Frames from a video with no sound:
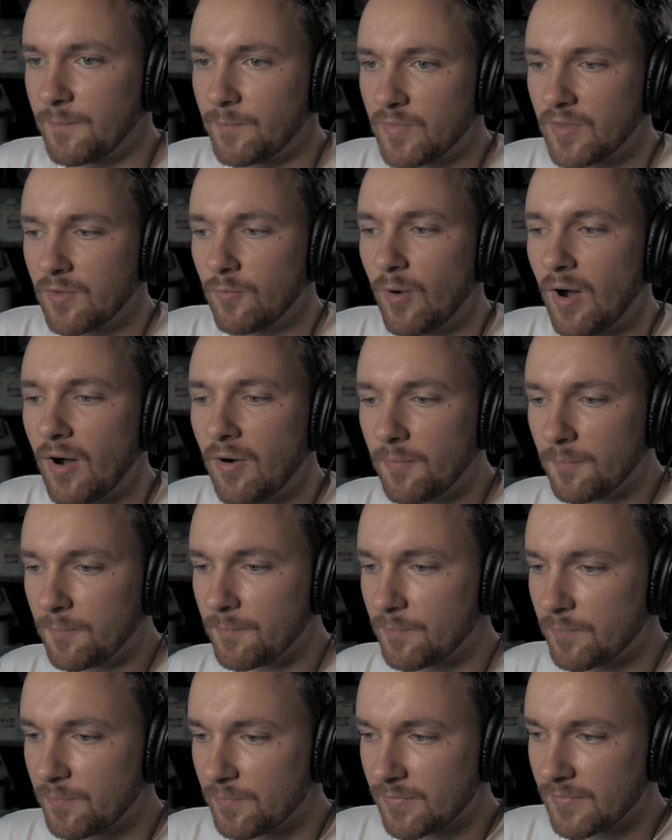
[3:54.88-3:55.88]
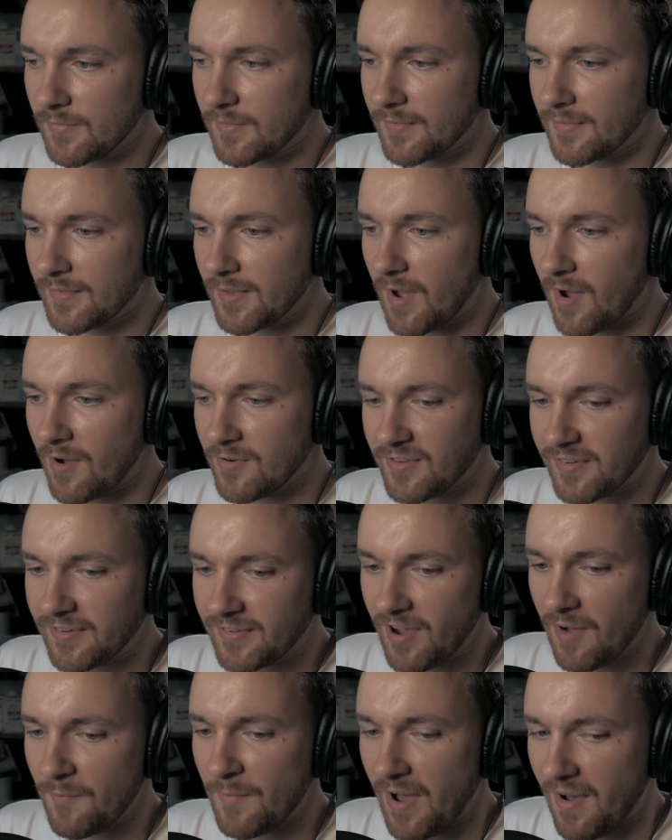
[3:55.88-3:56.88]
Well, I'll
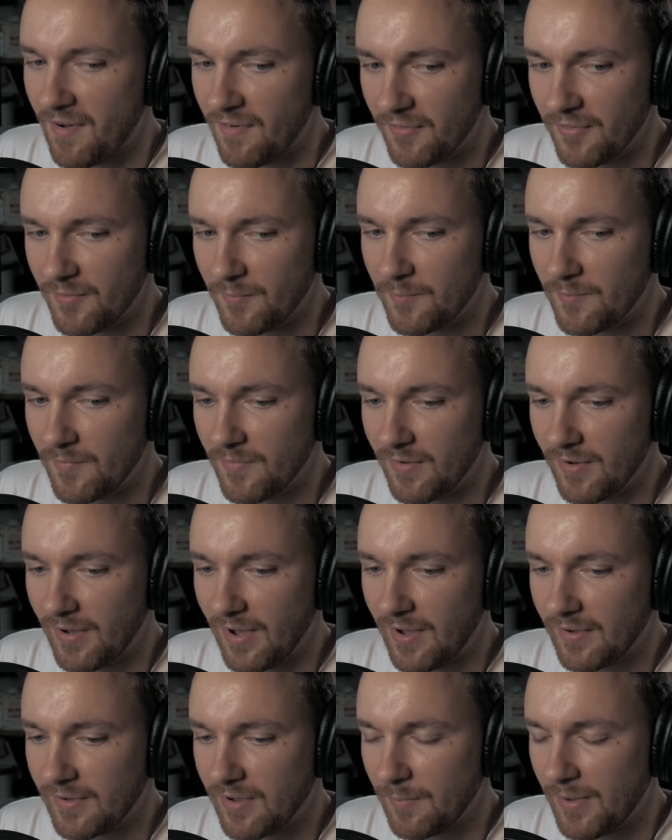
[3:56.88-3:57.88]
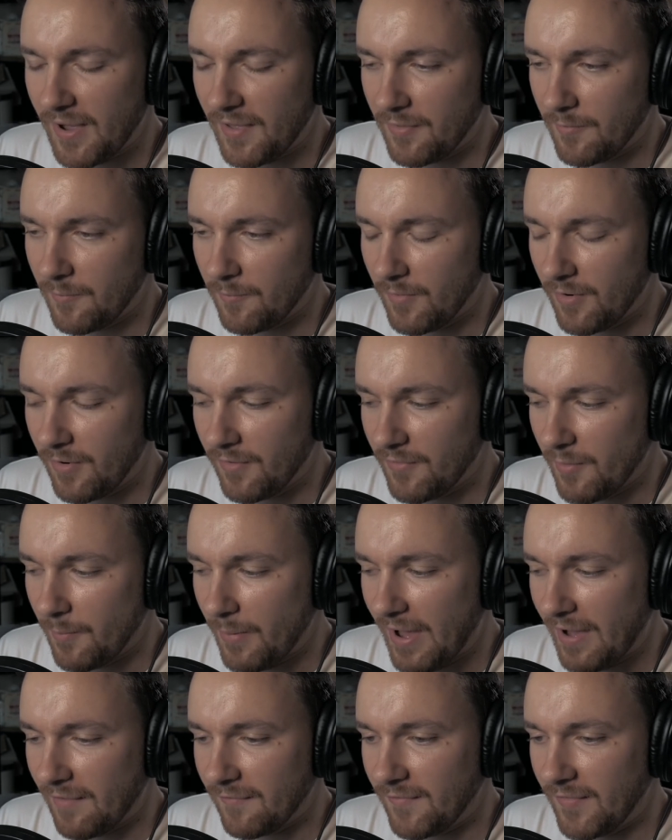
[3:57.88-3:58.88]
just come out of the
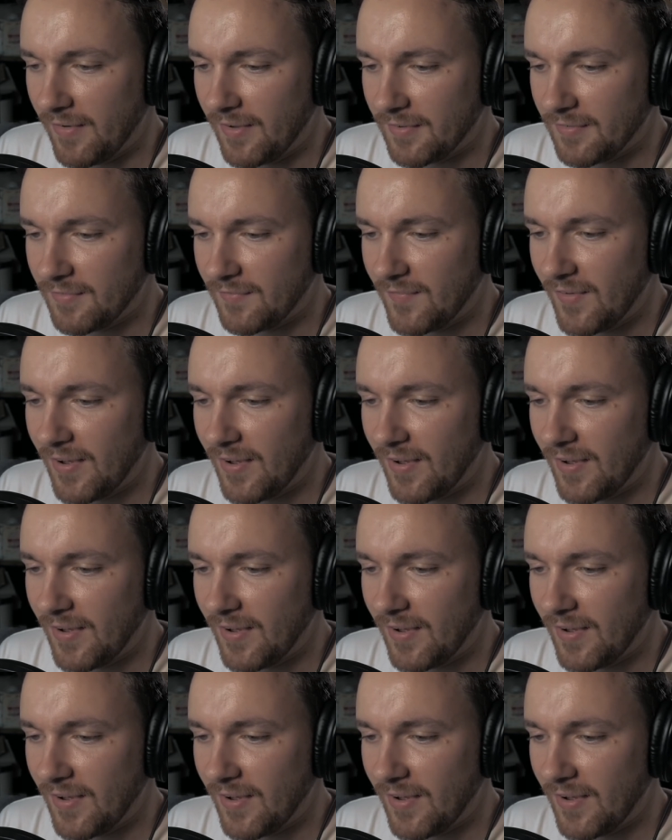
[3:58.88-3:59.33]
bat first.